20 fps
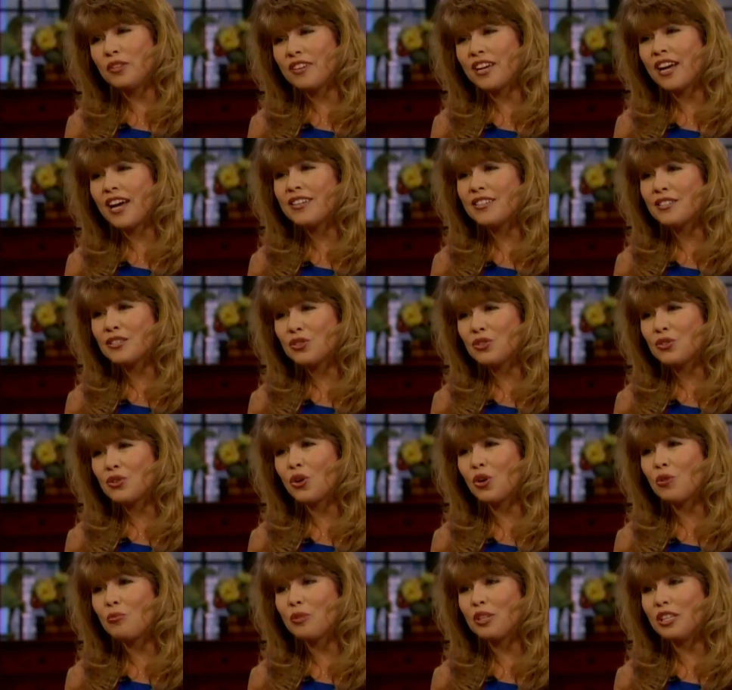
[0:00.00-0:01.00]
got to
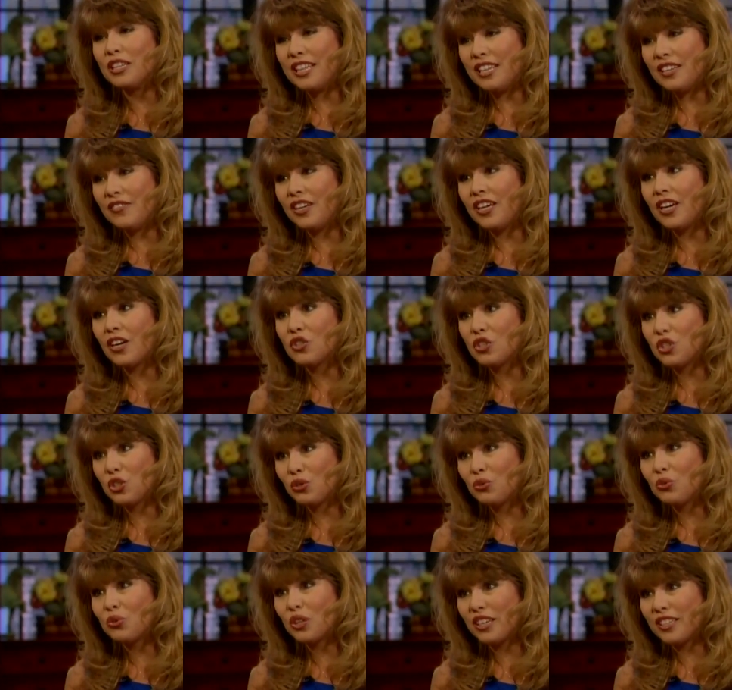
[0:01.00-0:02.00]
start believing our
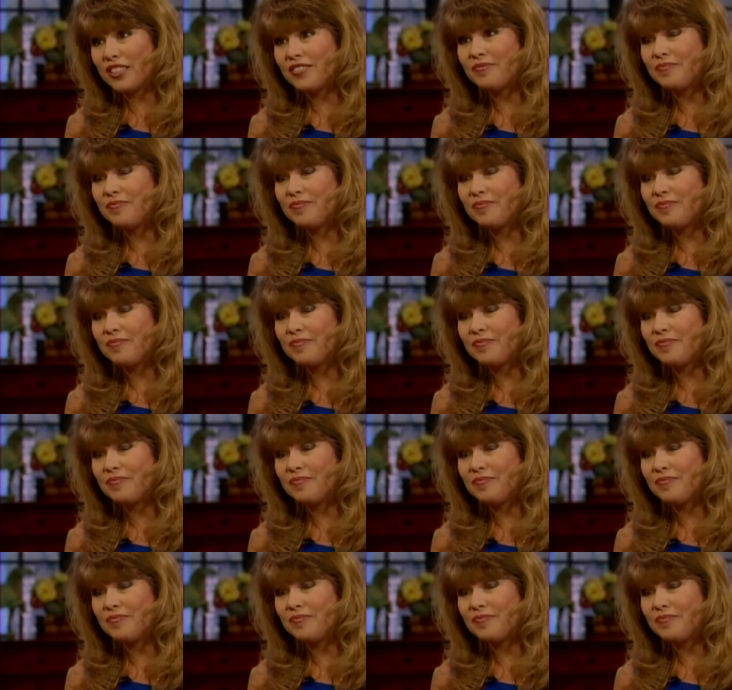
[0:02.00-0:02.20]
children.